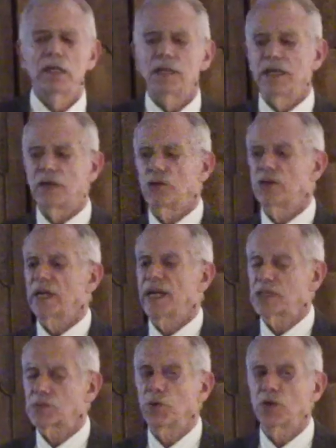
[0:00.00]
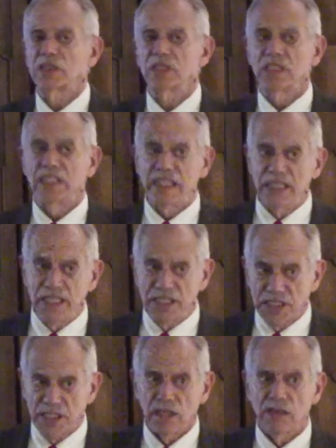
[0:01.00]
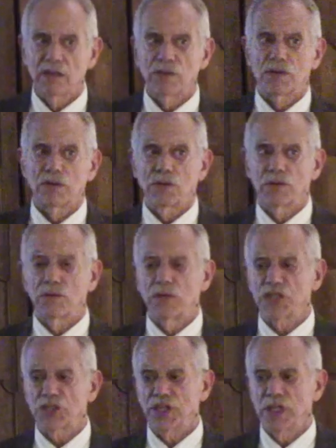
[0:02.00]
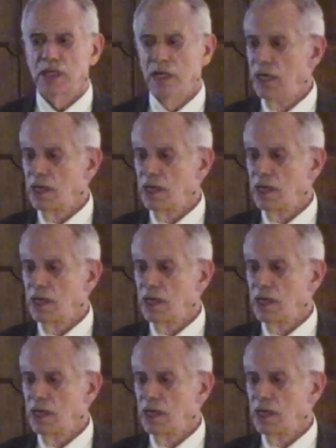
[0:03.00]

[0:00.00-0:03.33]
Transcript: They couldn't export to the east, to Russia.